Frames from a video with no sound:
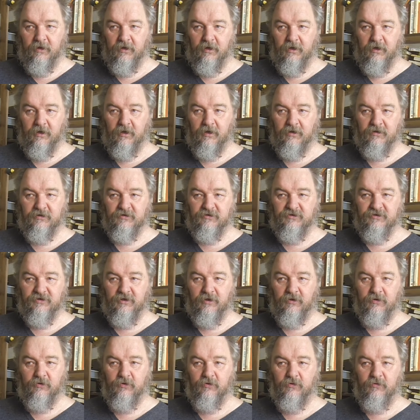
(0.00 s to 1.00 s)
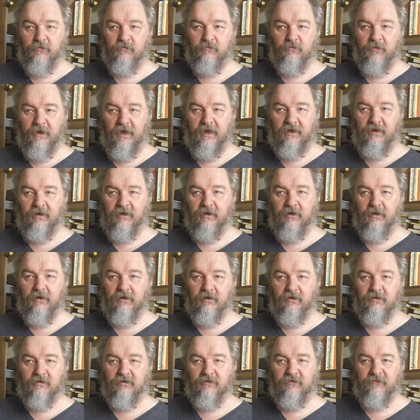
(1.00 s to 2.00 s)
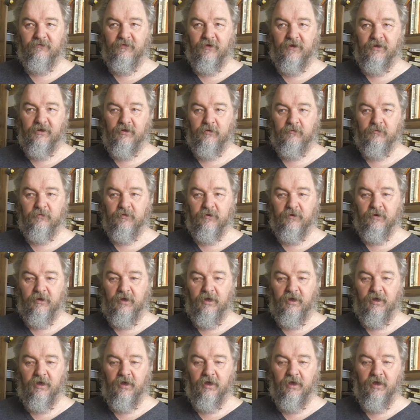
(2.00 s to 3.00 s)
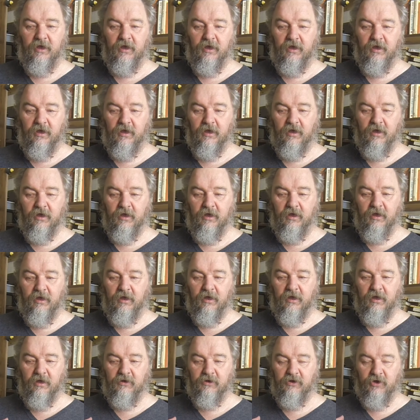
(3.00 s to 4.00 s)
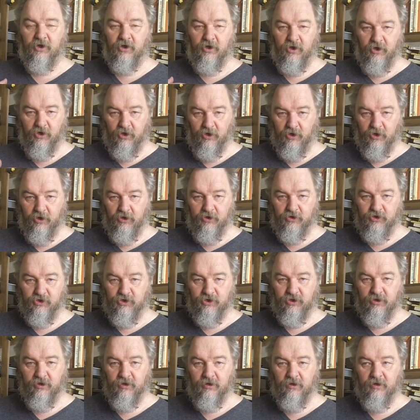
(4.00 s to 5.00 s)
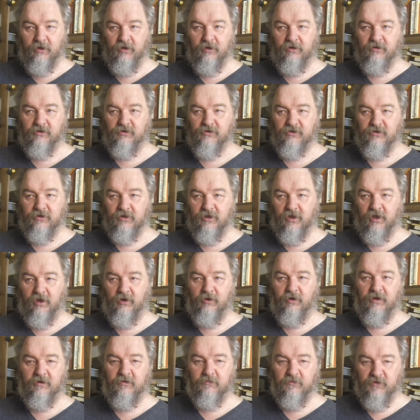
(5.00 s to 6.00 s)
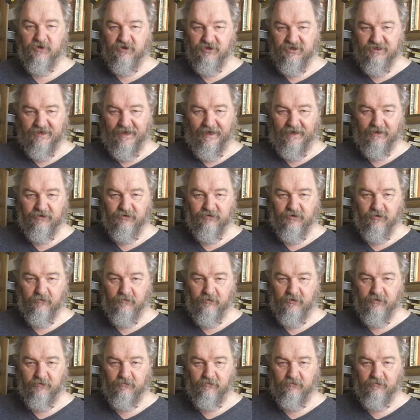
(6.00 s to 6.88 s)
and so men develop an urge to go and protect them.